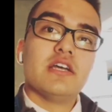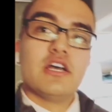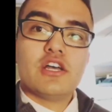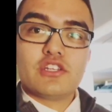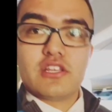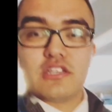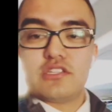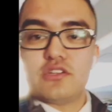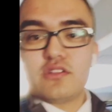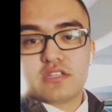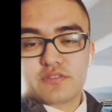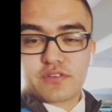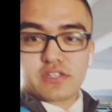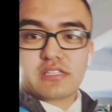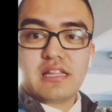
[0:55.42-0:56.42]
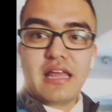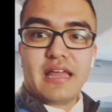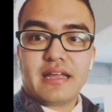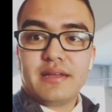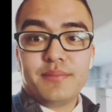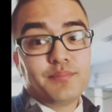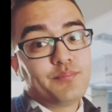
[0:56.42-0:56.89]
so let's do this first leg.
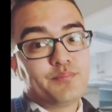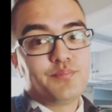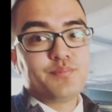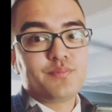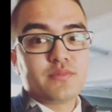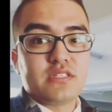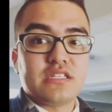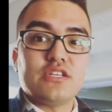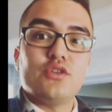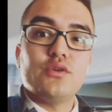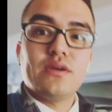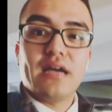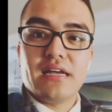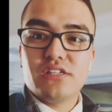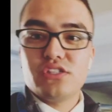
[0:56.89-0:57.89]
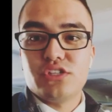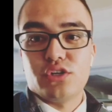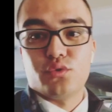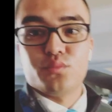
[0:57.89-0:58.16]
See you guys soon.